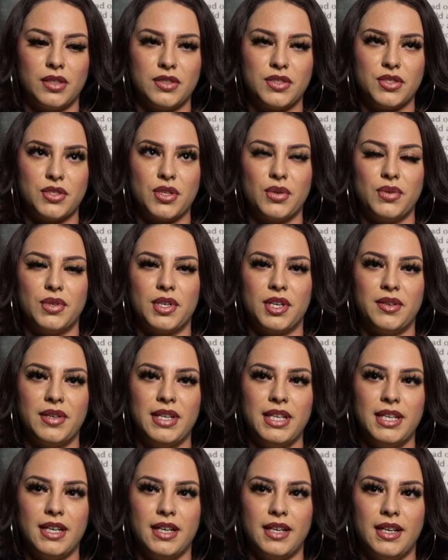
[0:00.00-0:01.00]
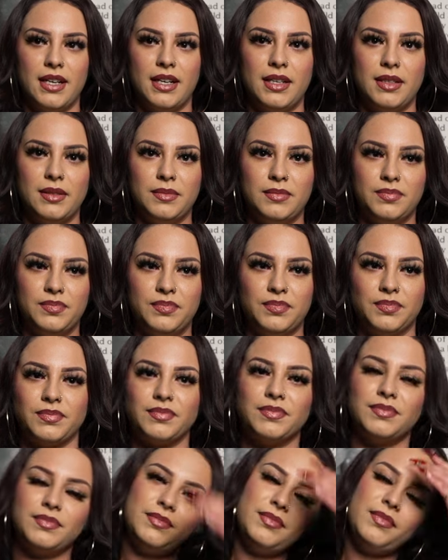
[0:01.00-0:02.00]
So growing up,
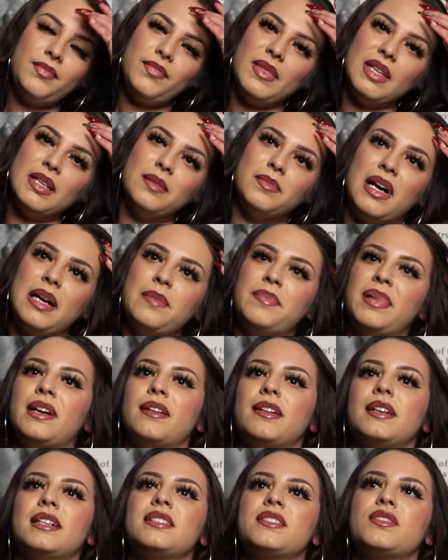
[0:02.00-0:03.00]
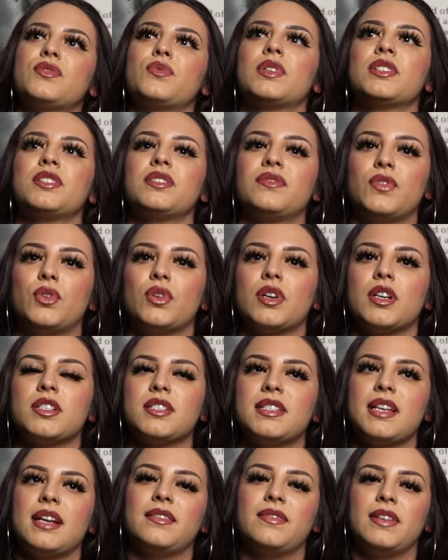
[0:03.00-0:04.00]
my parents were
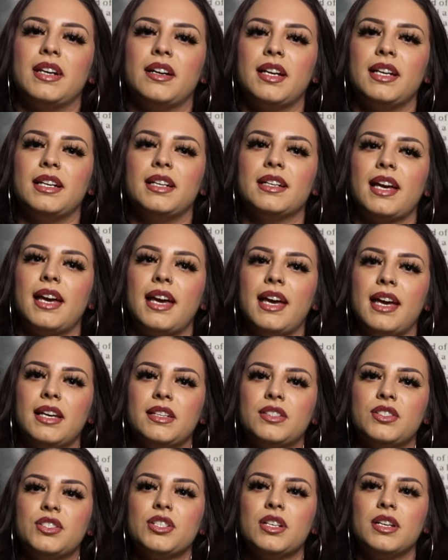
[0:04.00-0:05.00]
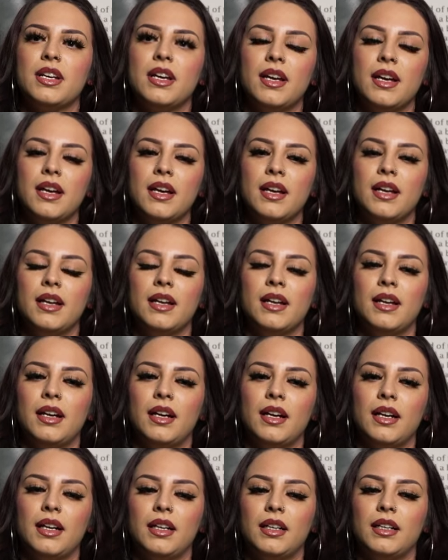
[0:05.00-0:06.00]
divorced at a very young age.
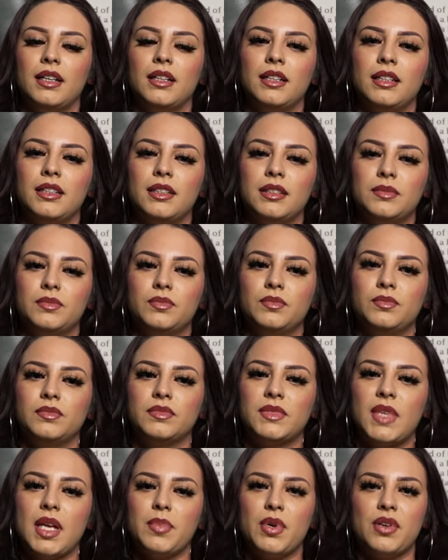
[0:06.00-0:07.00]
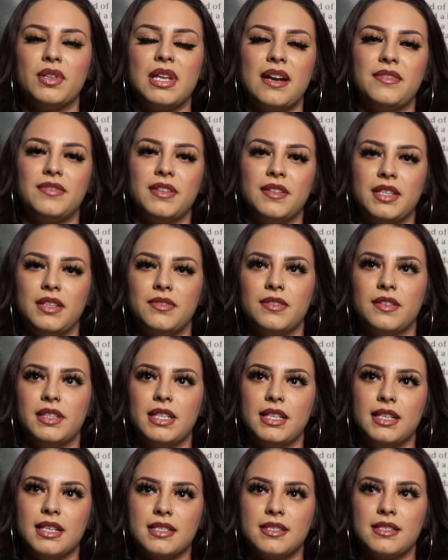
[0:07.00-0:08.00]
They both had
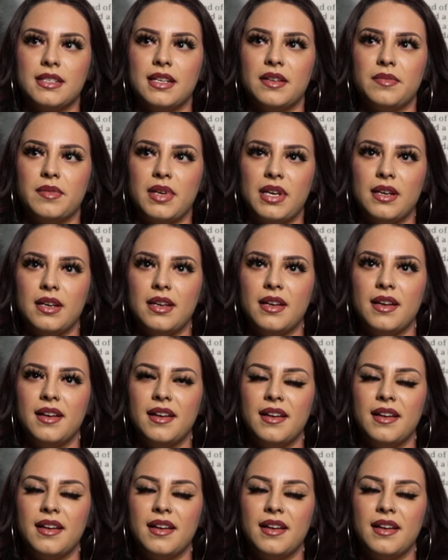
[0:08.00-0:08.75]
50-50 custody of me.